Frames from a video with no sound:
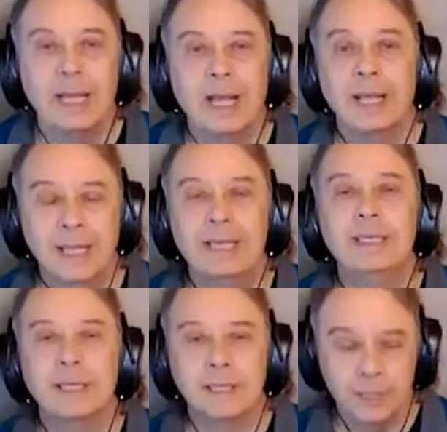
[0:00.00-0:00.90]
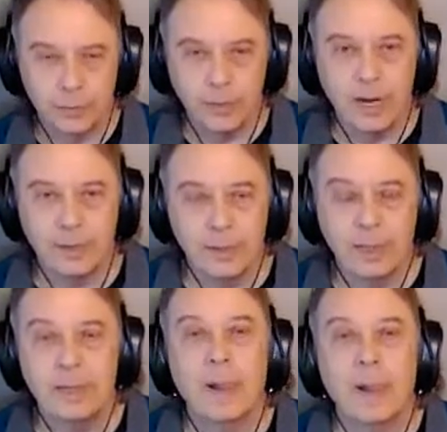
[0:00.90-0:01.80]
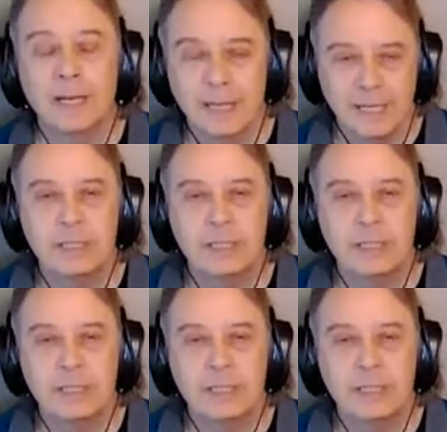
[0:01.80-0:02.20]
and he did this record, and